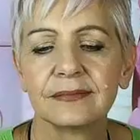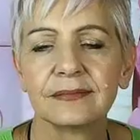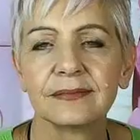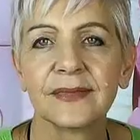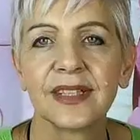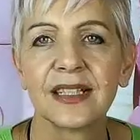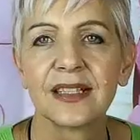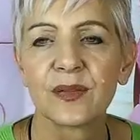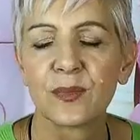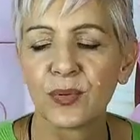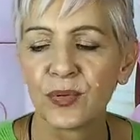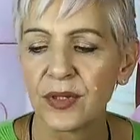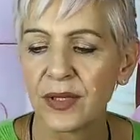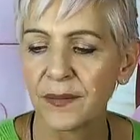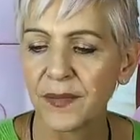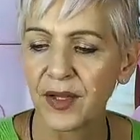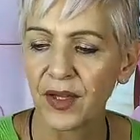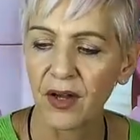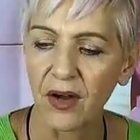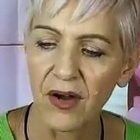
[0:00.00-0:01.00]
Let's pull you
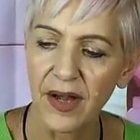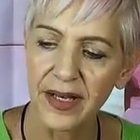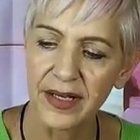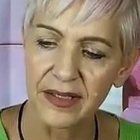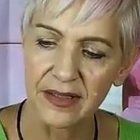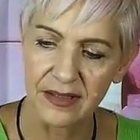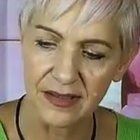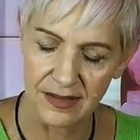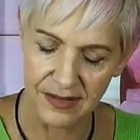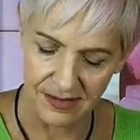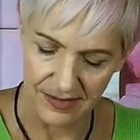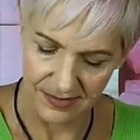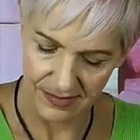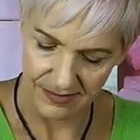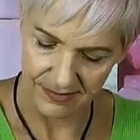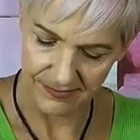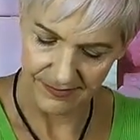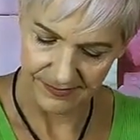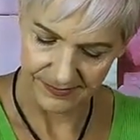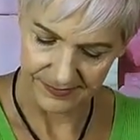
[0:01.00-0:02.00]
up the
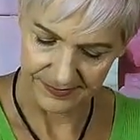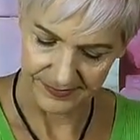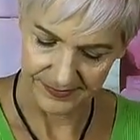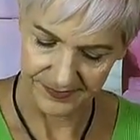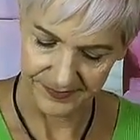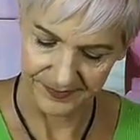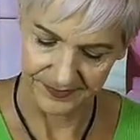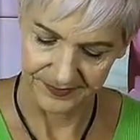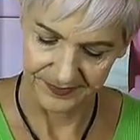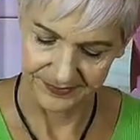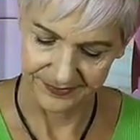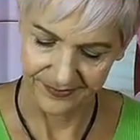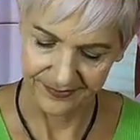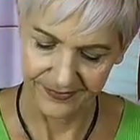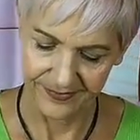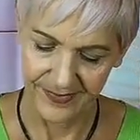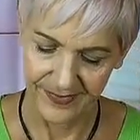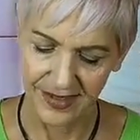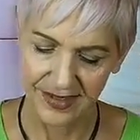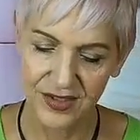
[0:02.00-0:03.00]
guidance.
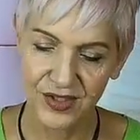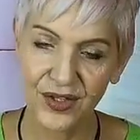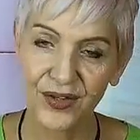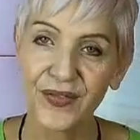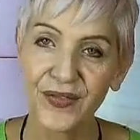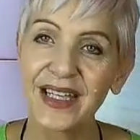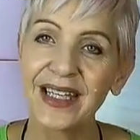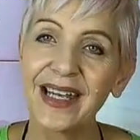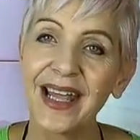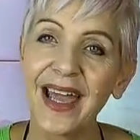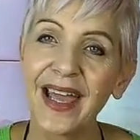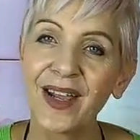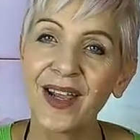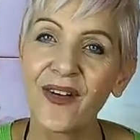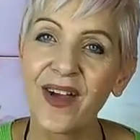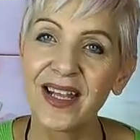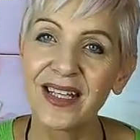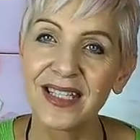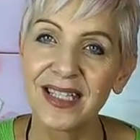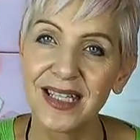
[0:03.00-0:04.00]
Don't forget, hang
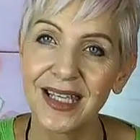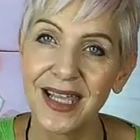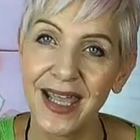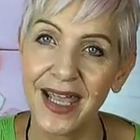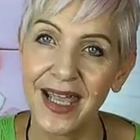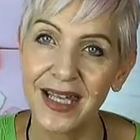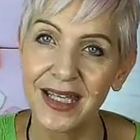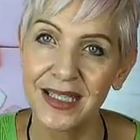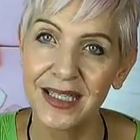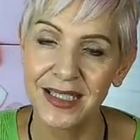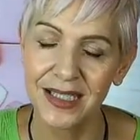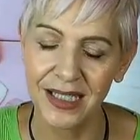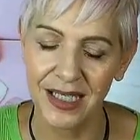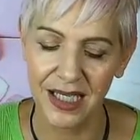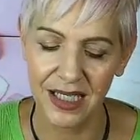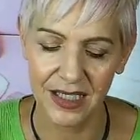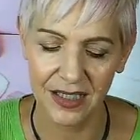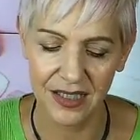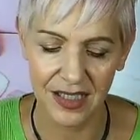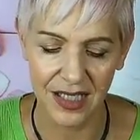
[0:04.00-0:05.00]
around to the end to
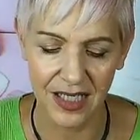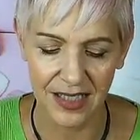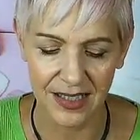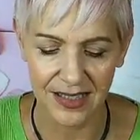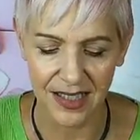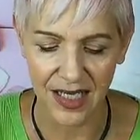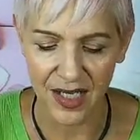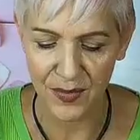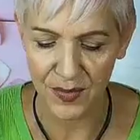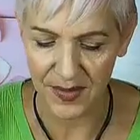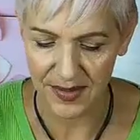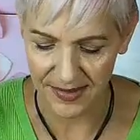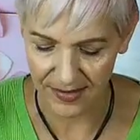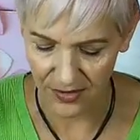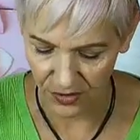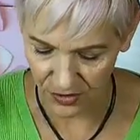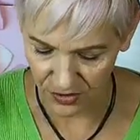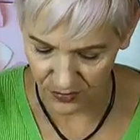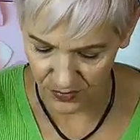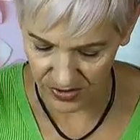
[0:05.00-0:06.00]
get the next
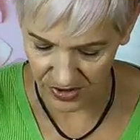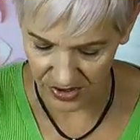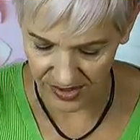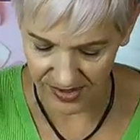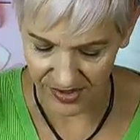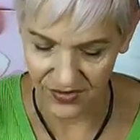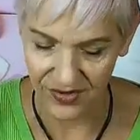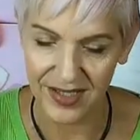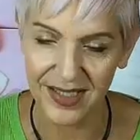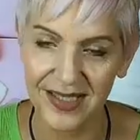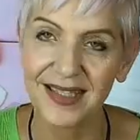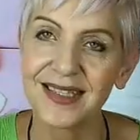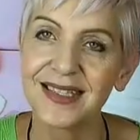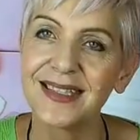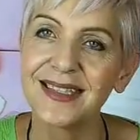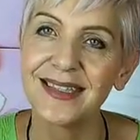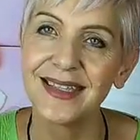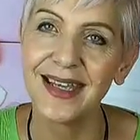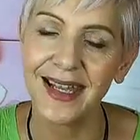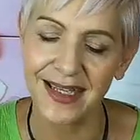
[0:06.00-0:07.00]
episode, which is your
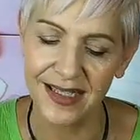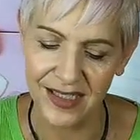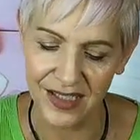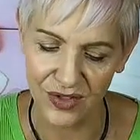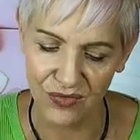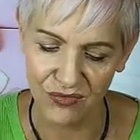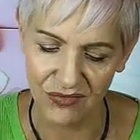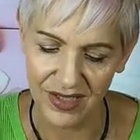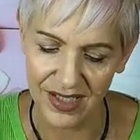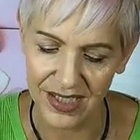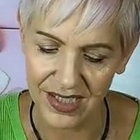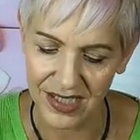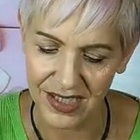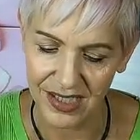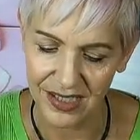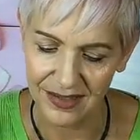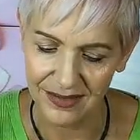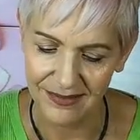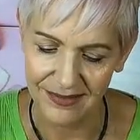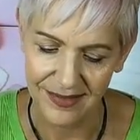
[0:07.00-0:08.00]
extended
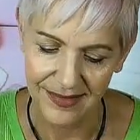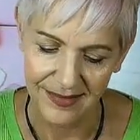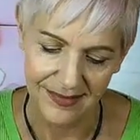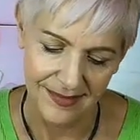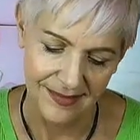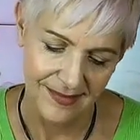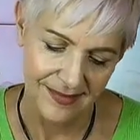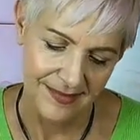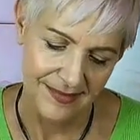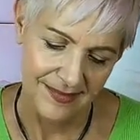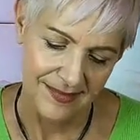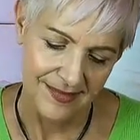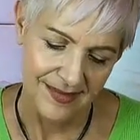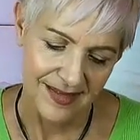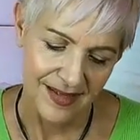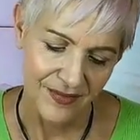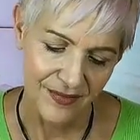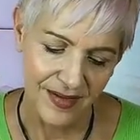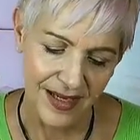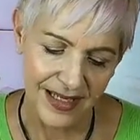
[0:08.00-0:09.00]
reading.
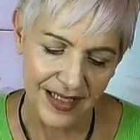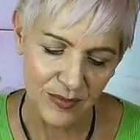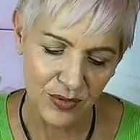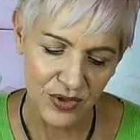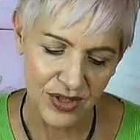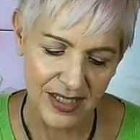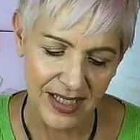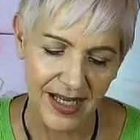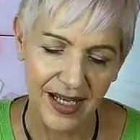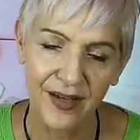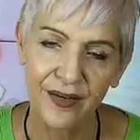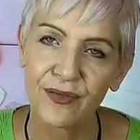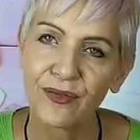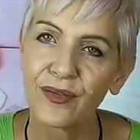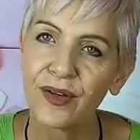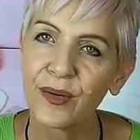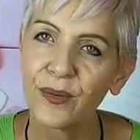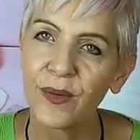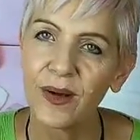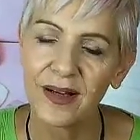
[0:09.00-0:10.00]
Available to
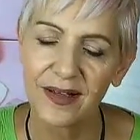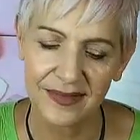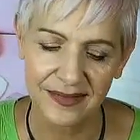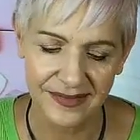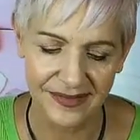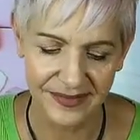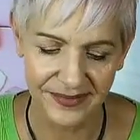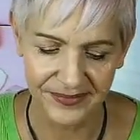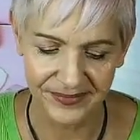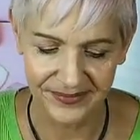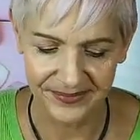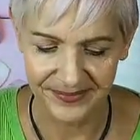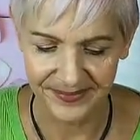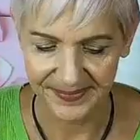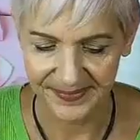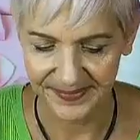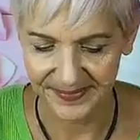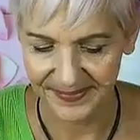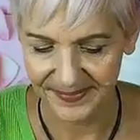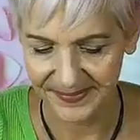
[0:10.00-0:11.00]

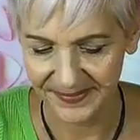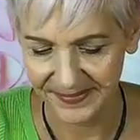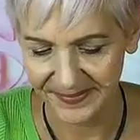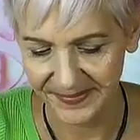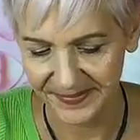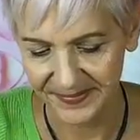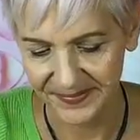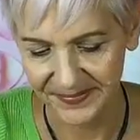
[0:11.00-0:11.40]
everyone.